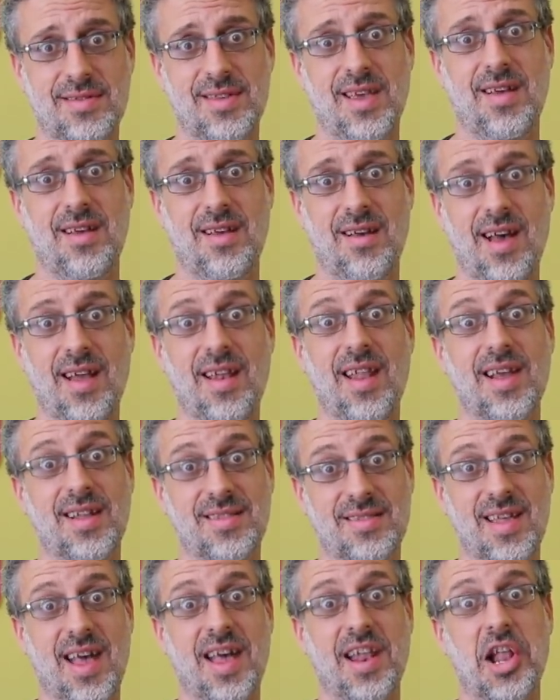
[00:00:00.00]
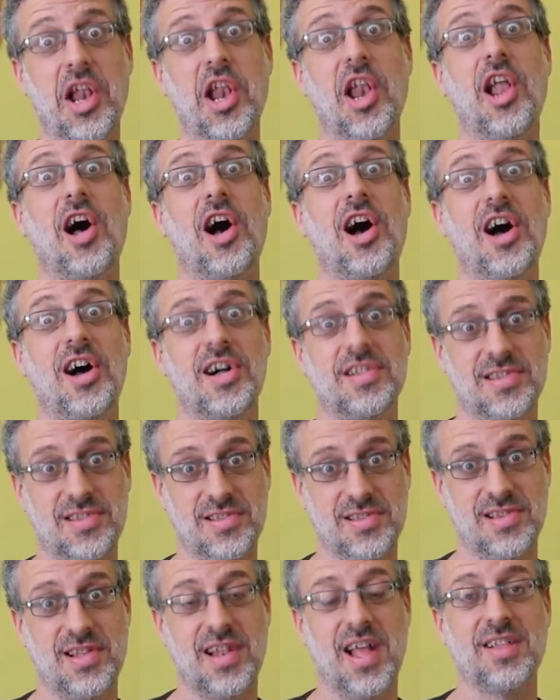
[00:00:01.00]
Yeah, I like that a
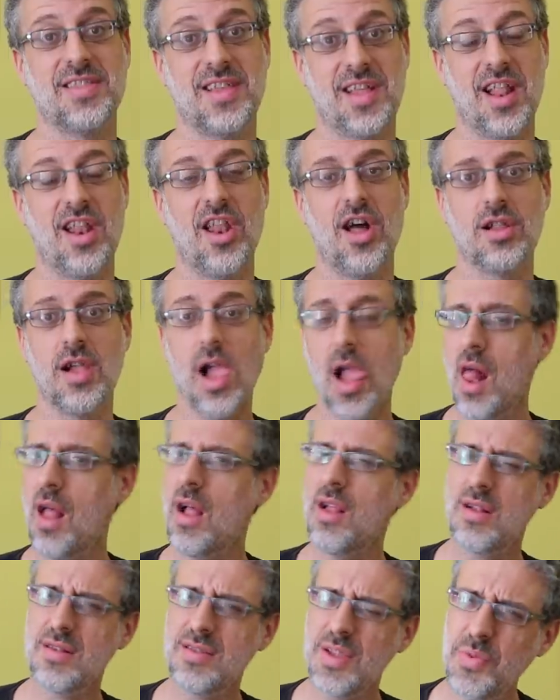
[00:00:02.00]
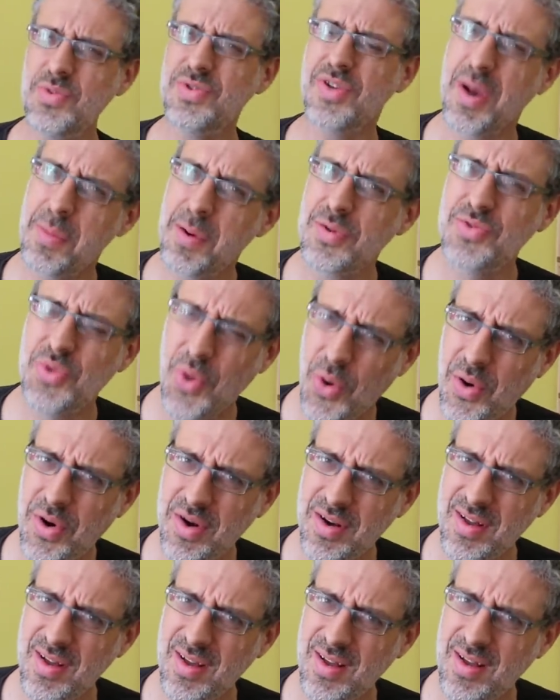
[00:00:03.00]
lot. I like that a lot. Did we talk about
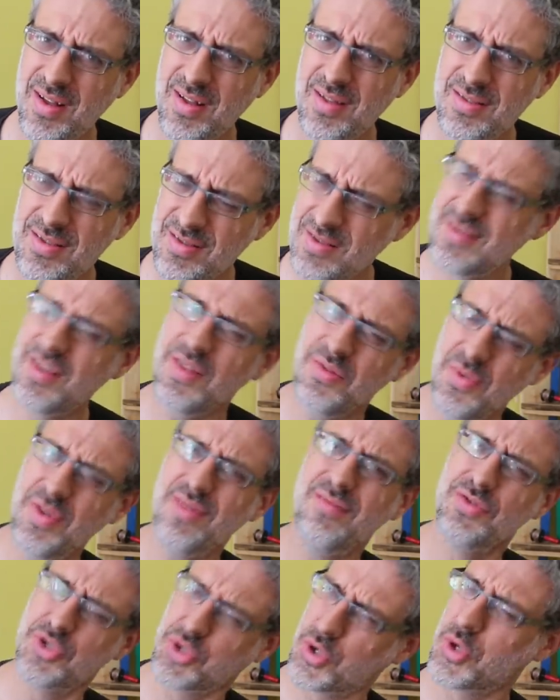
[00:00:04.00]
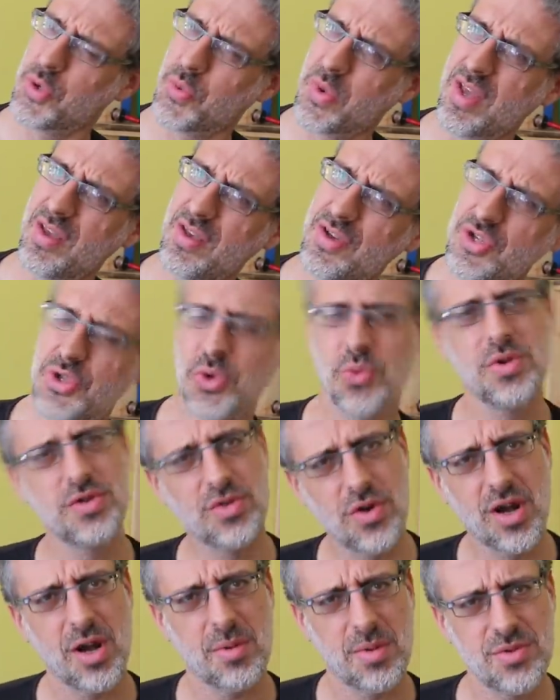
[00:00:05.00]
Dorne? Did we? Should we? Should we
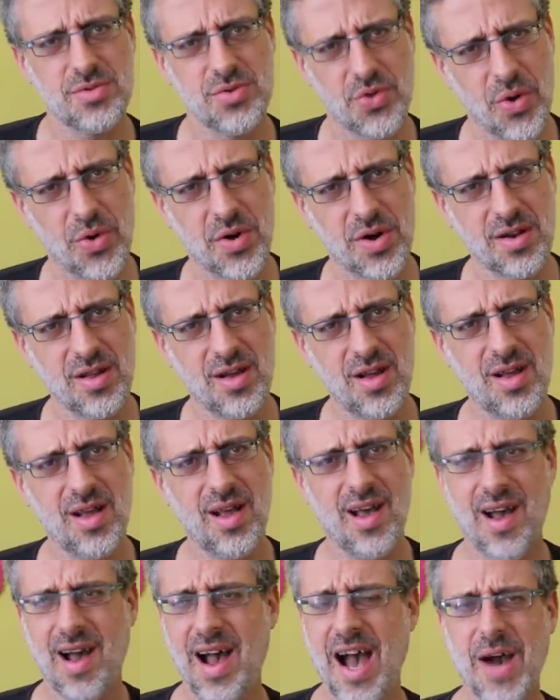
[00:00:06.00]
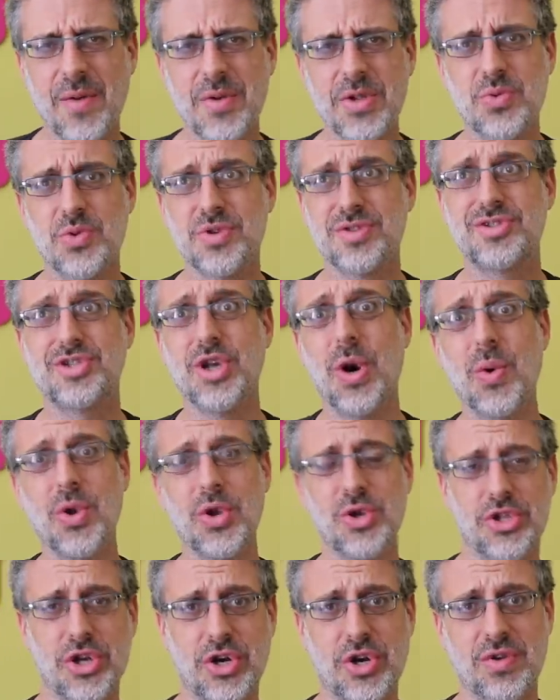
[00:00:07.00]
talk about Dorne? how it was so
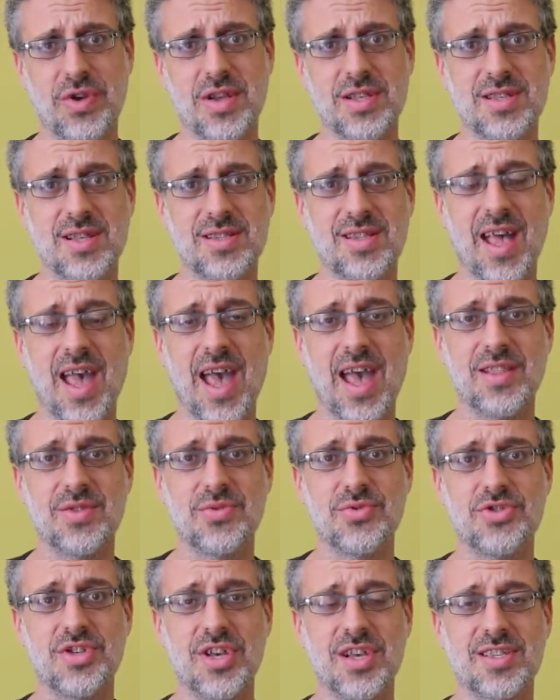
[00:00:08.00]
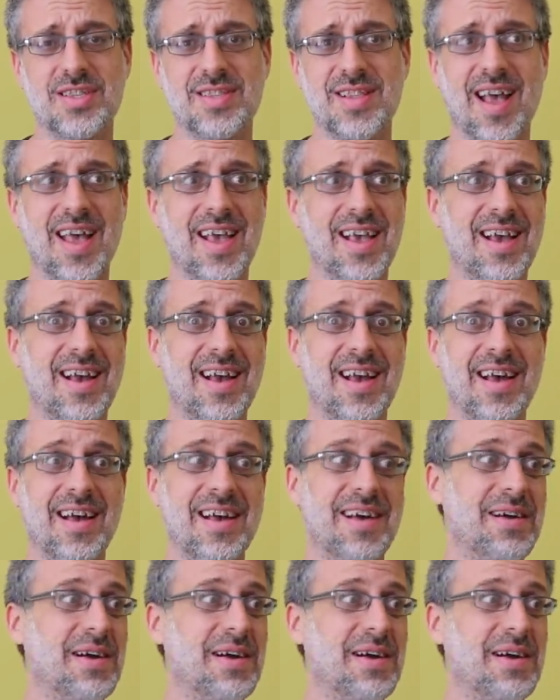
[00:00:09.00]
ludicrous that they had to just like